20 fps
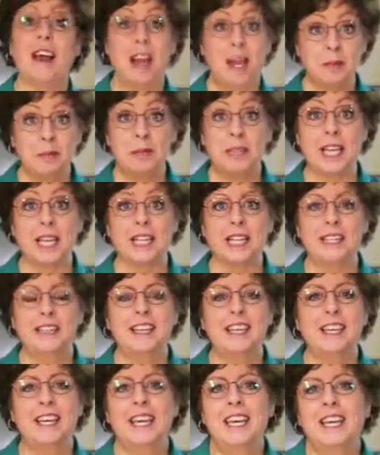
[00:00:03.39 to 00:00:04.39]
I'm Dana,
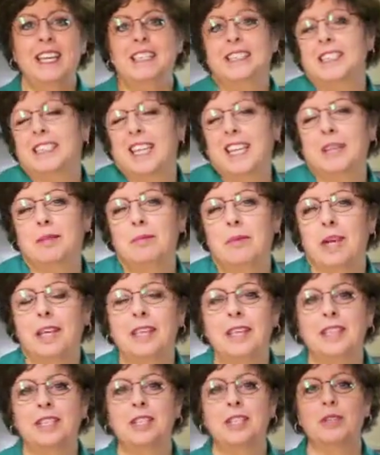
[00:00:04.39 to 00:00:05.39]
and today in my
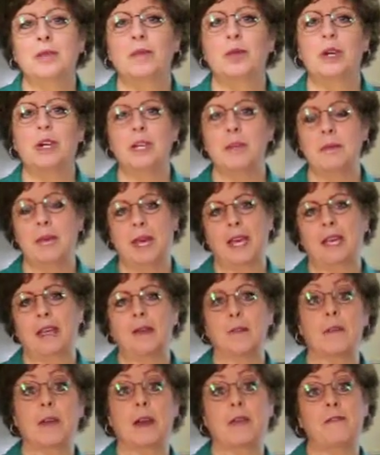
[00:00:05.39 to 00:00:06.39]
kitchen we're going to
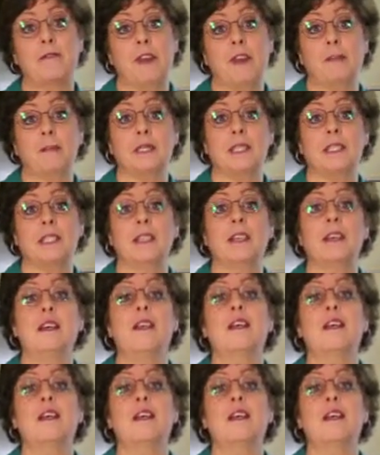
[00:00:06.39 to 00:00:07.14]
make my famous